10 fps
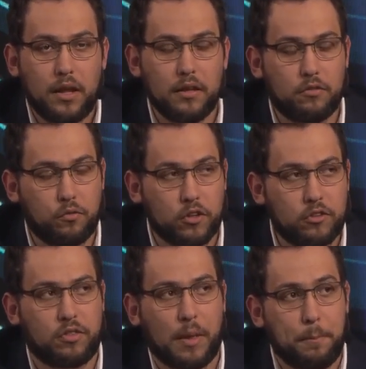What's
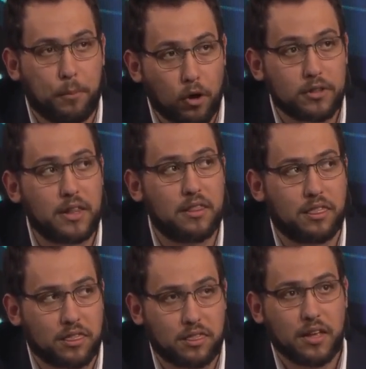the important
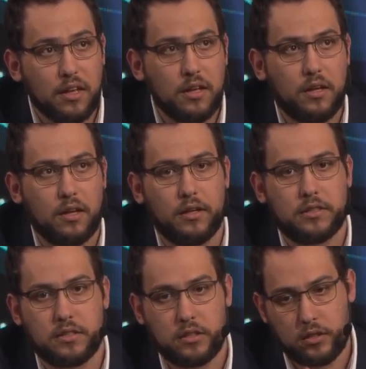thing
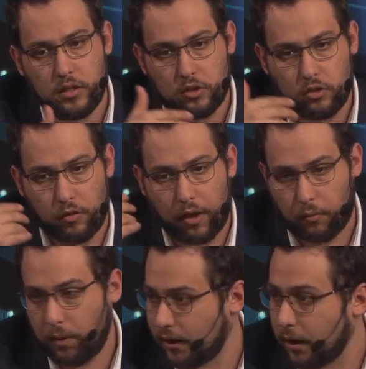is,
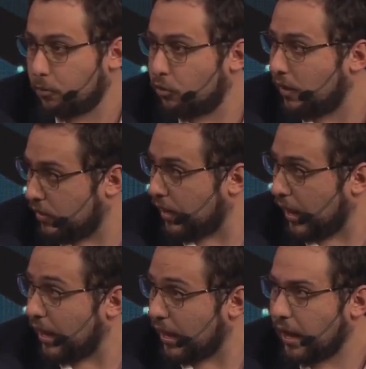when it comes to the
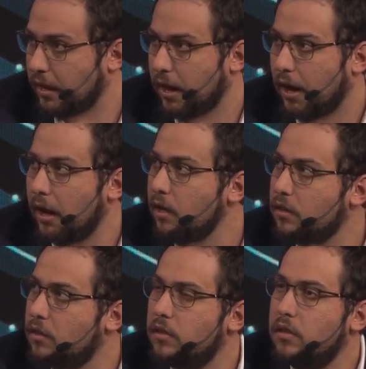AI Act,
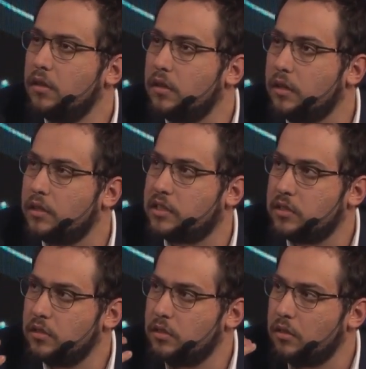is
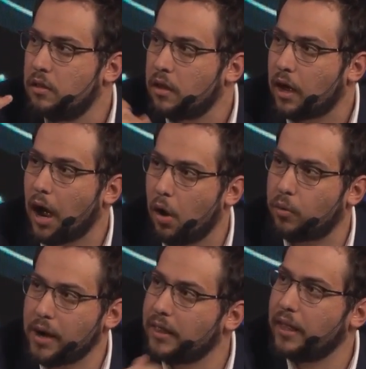how
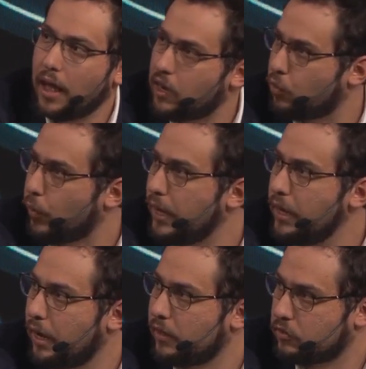ready are we
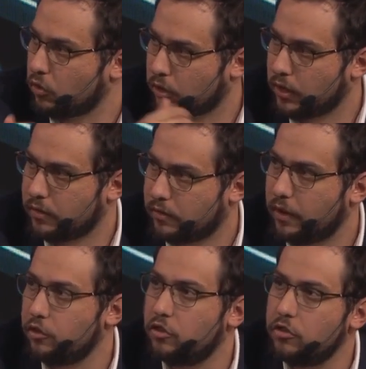as
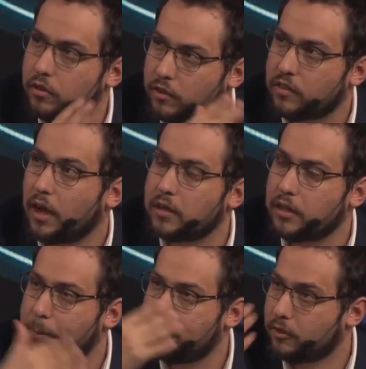organizations, the
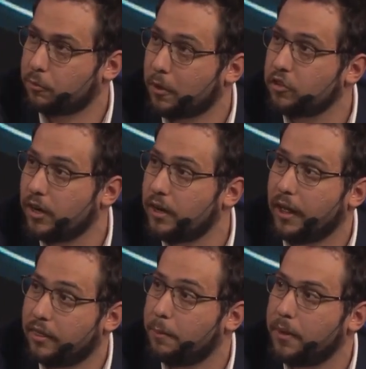startups, especially at
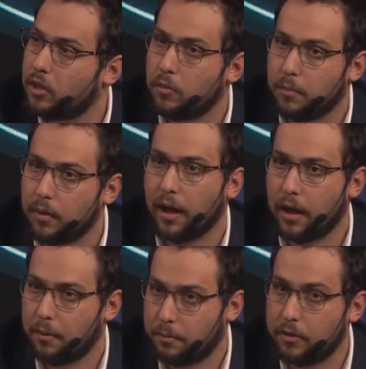the
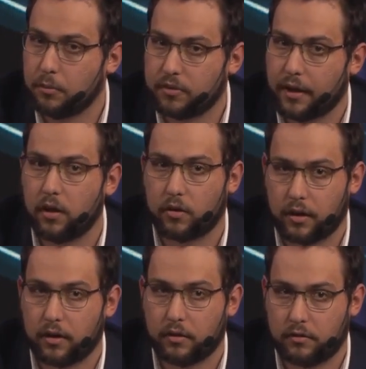medium-scale
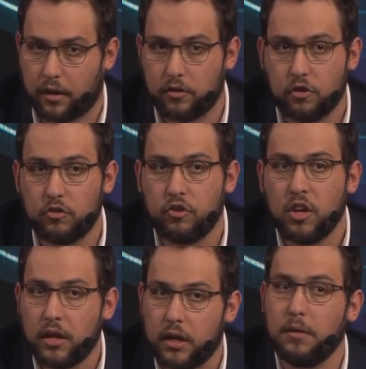organizations,
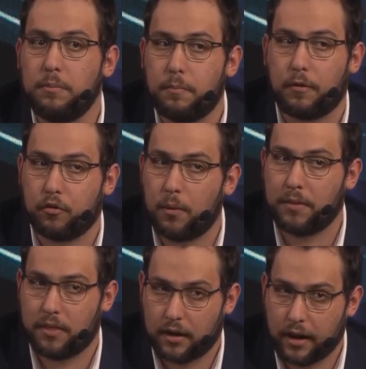in performing
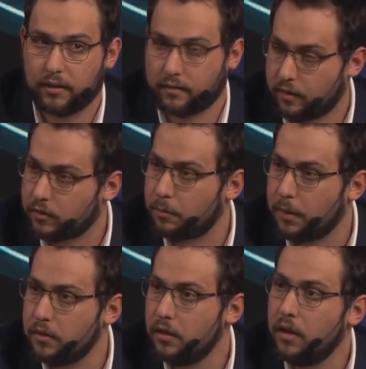the right
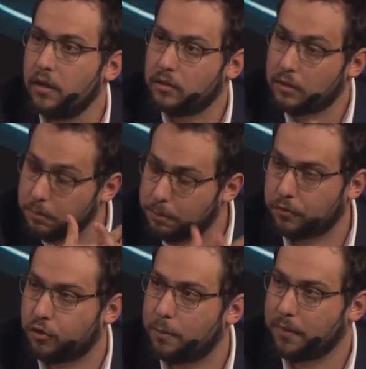assessment, in
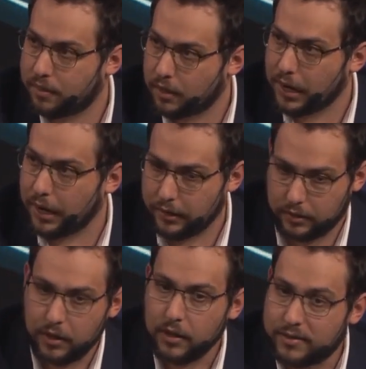performing the right
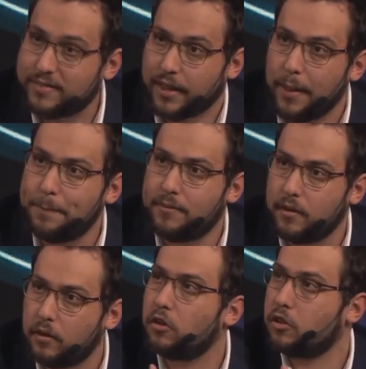steps
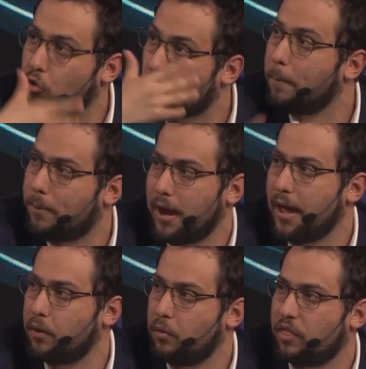in order to comply
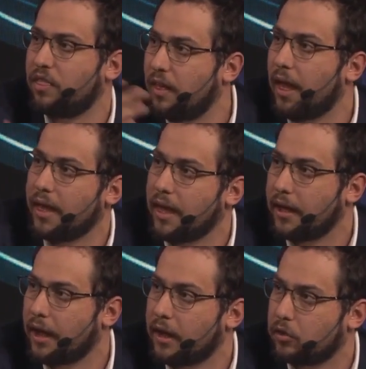with the AI
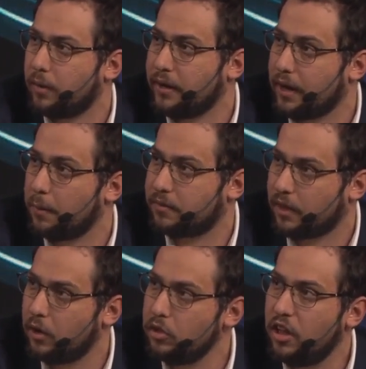Act when it comes
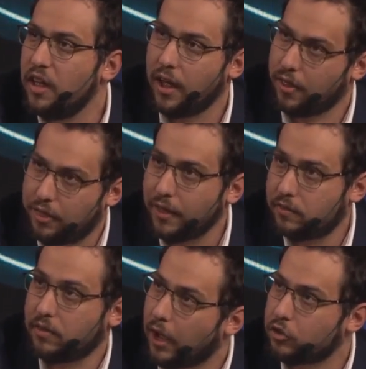out. And that's
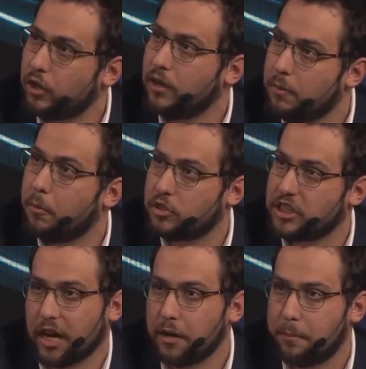actually the most
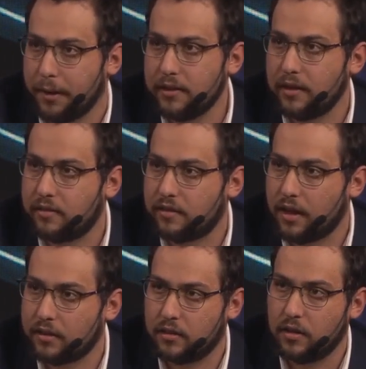scary bit, is
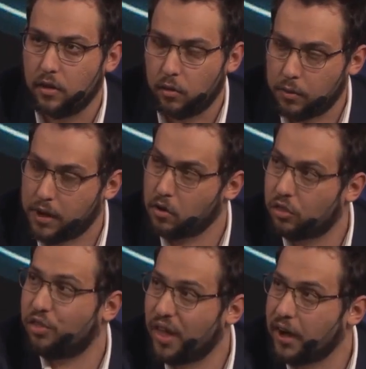that we are not
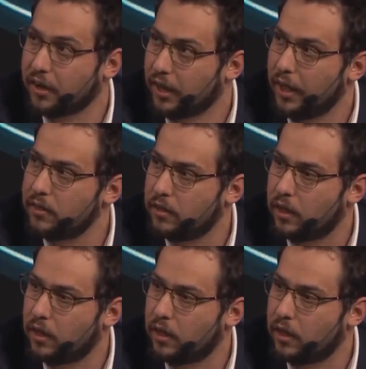there yet.